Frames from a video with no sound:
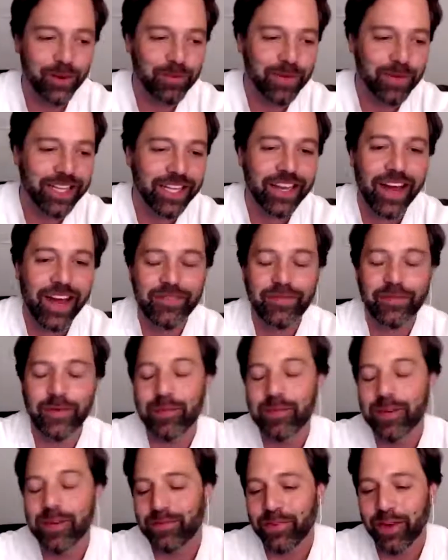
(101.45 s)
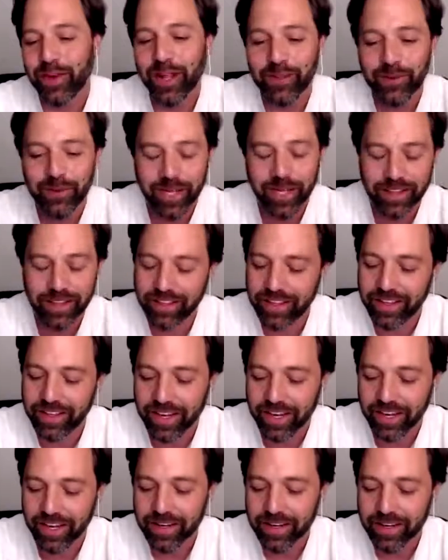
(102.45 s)
But then I've been following
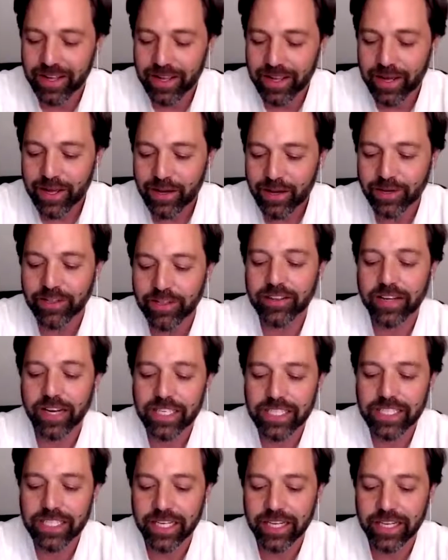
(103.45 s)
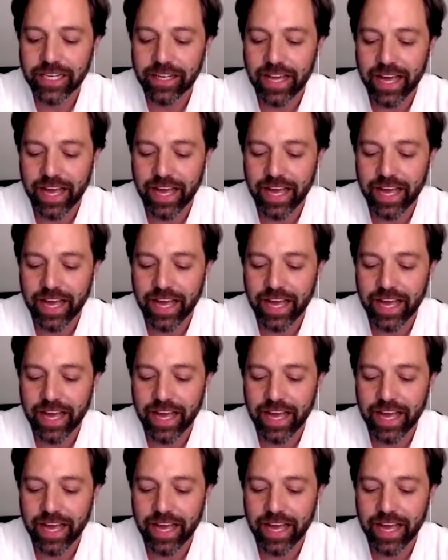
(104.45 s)
your discussion,